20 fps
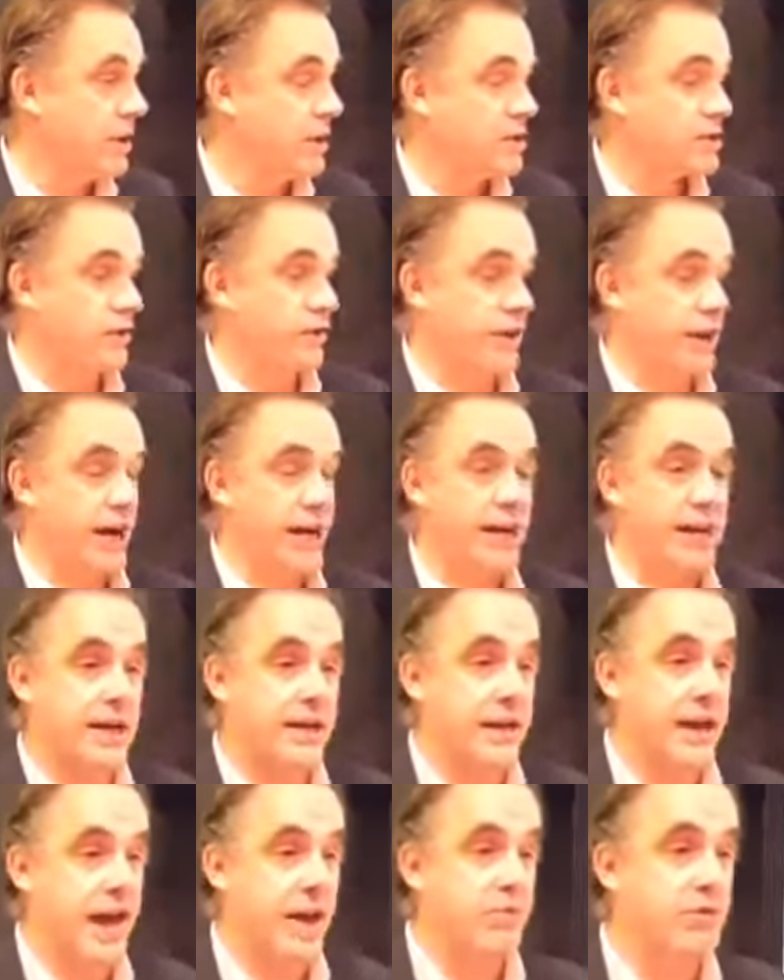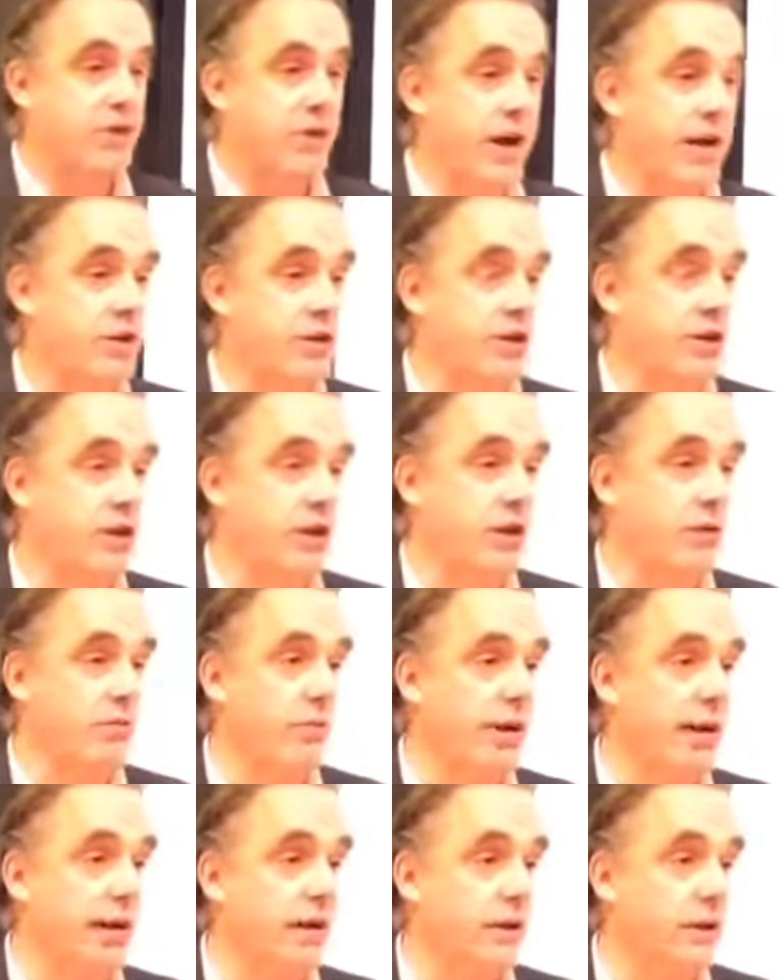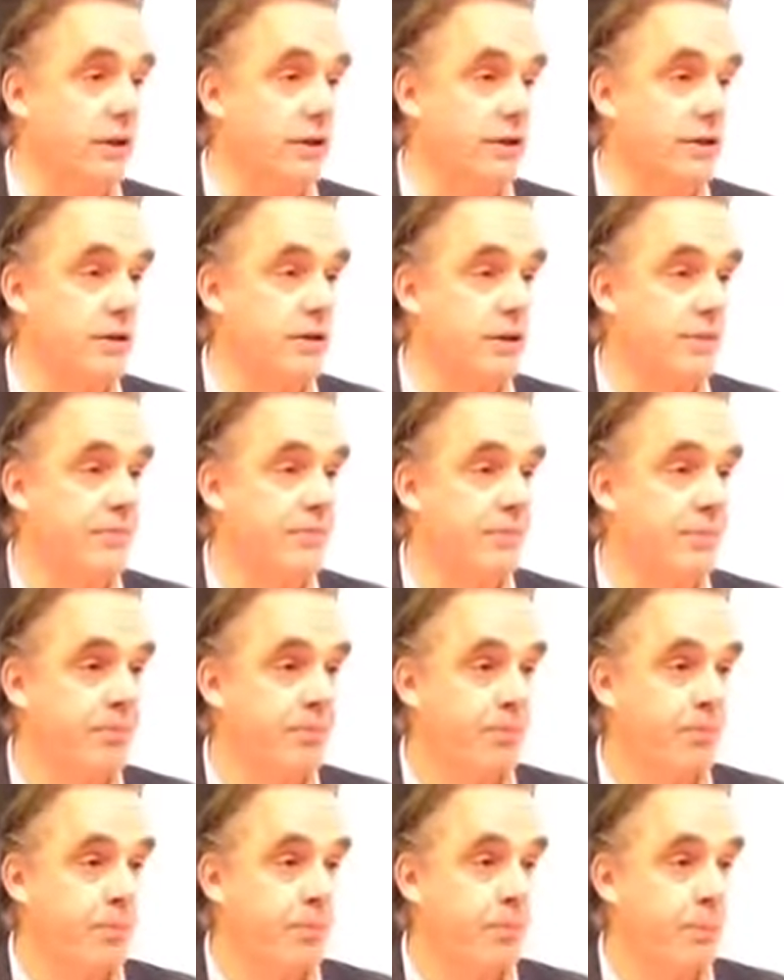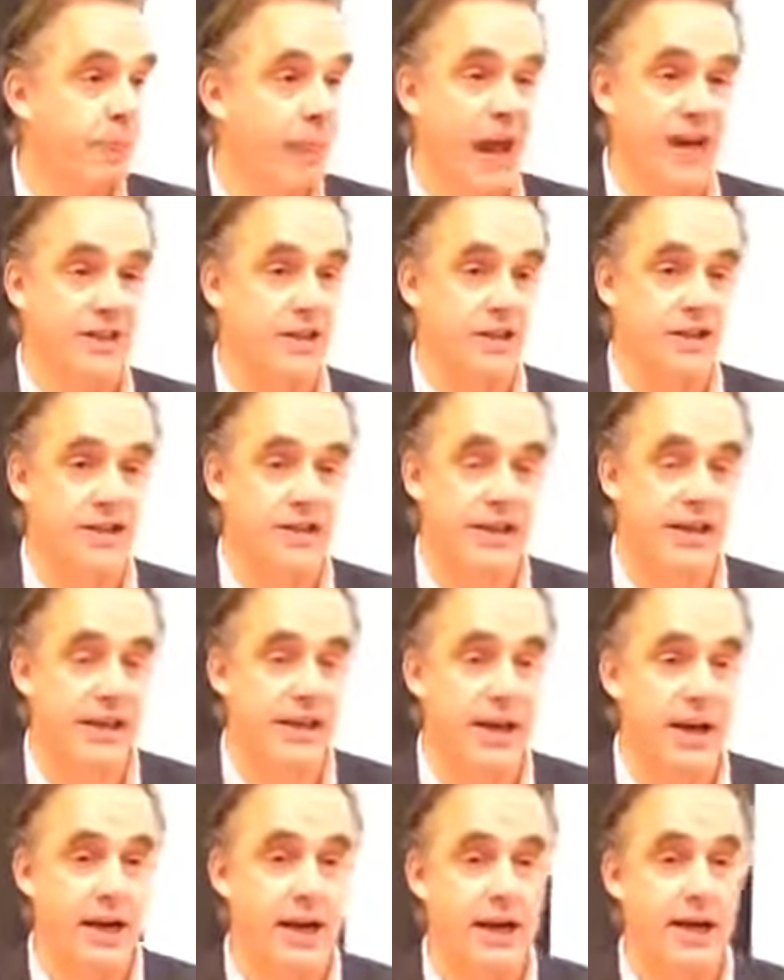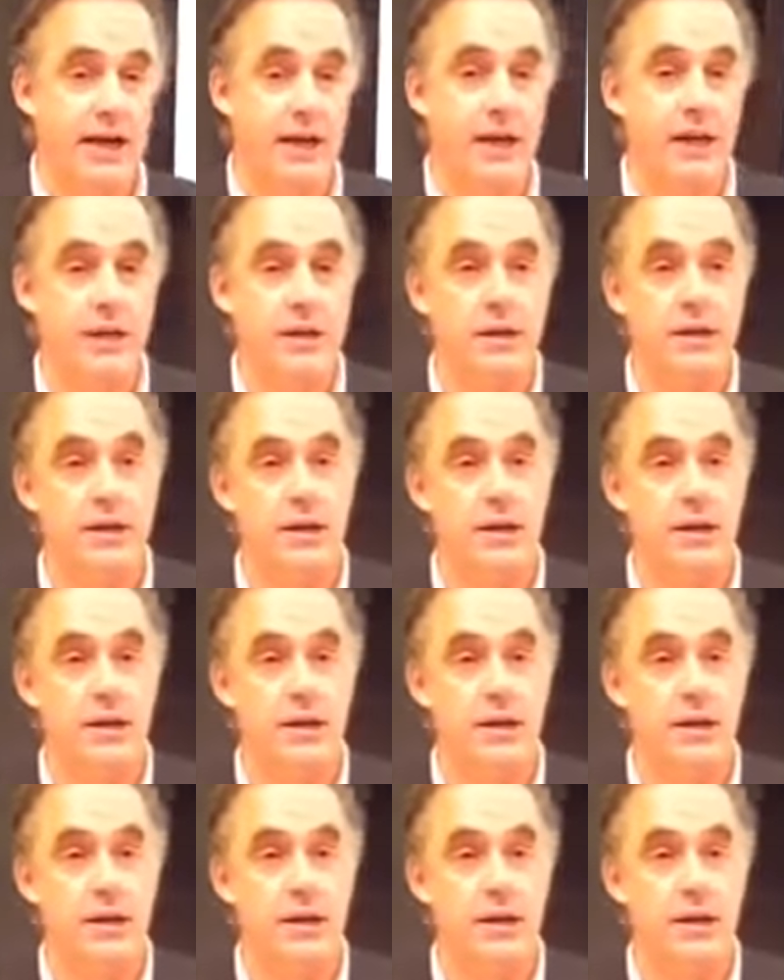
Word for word: So the idea that abstractions aren't real is, that's a silly idea.